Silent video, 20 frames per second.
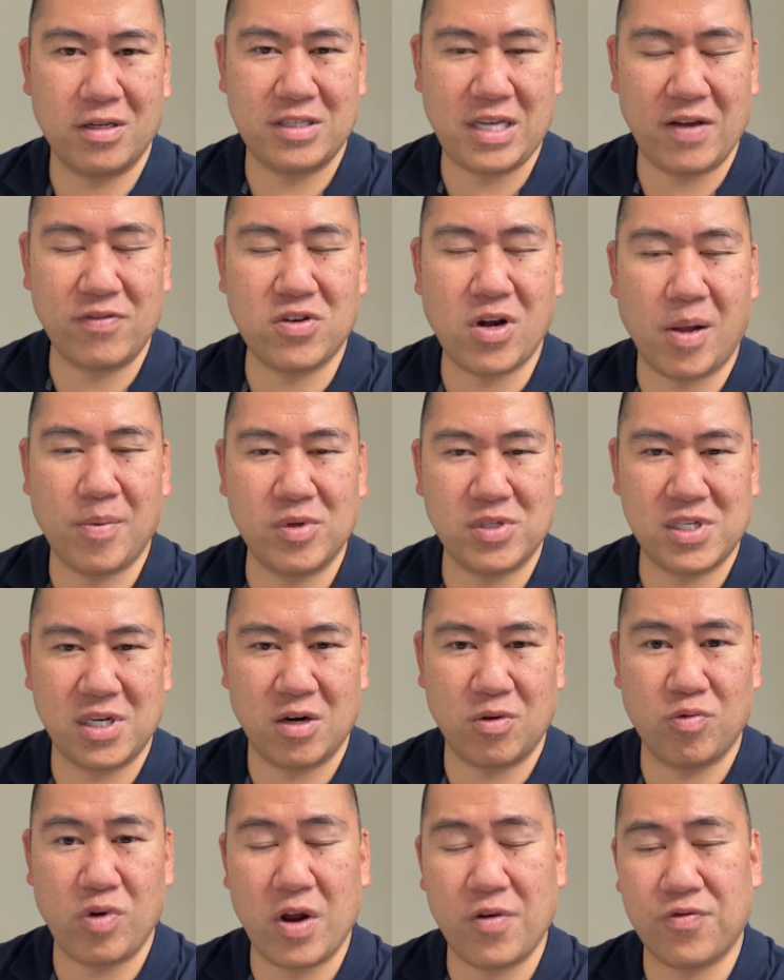Dave Tomlinson
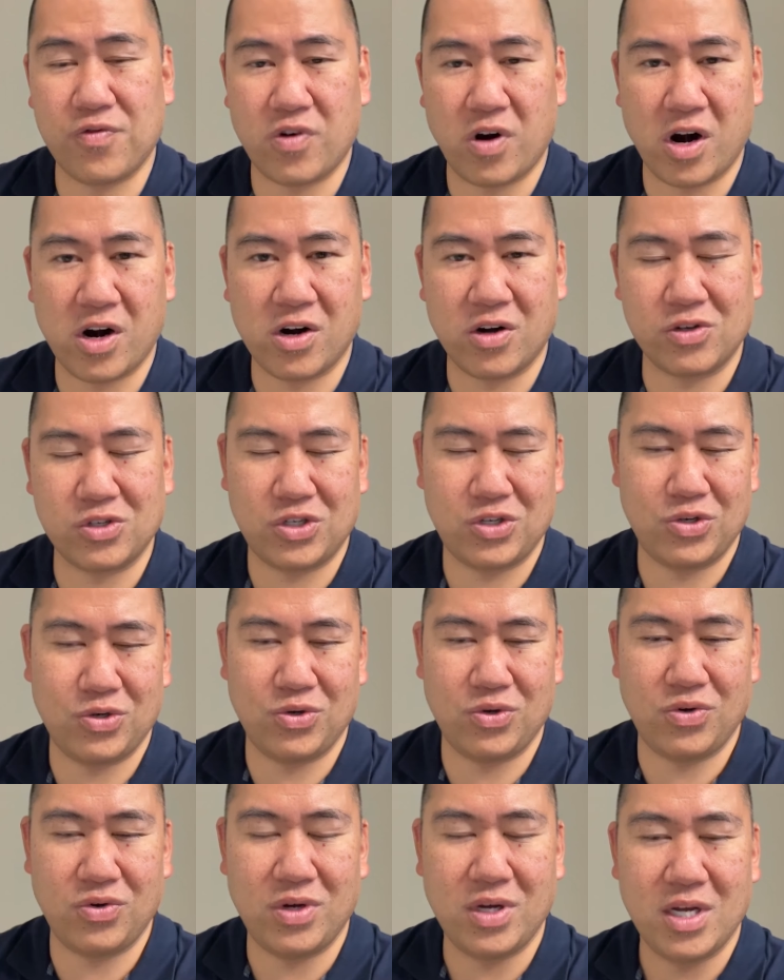and Ray Ferraro
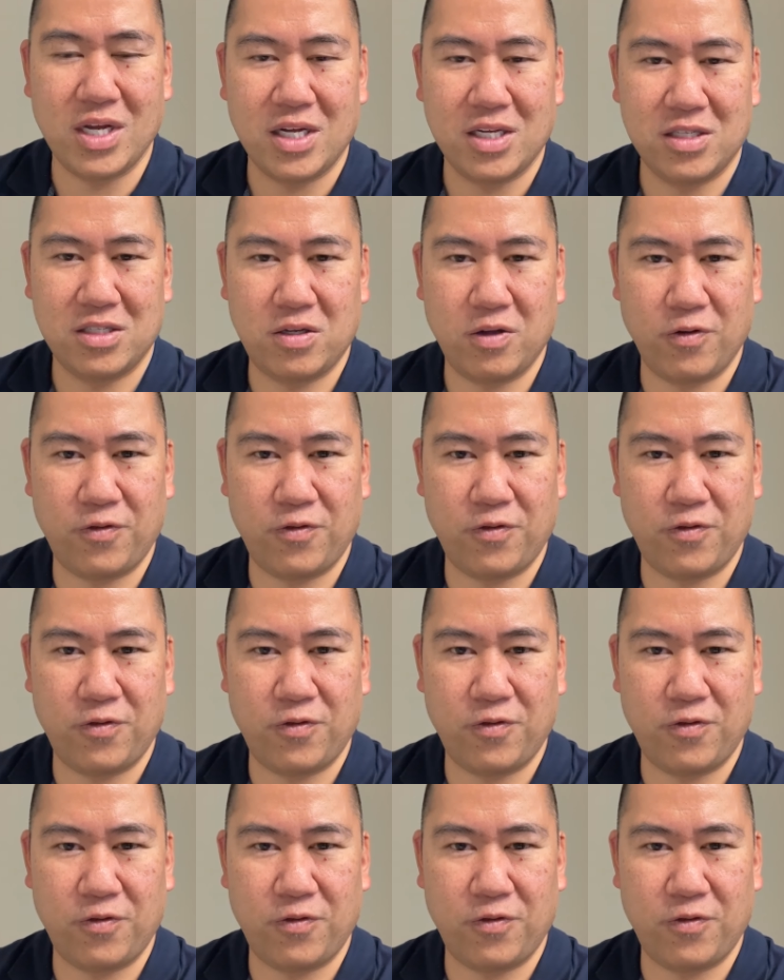to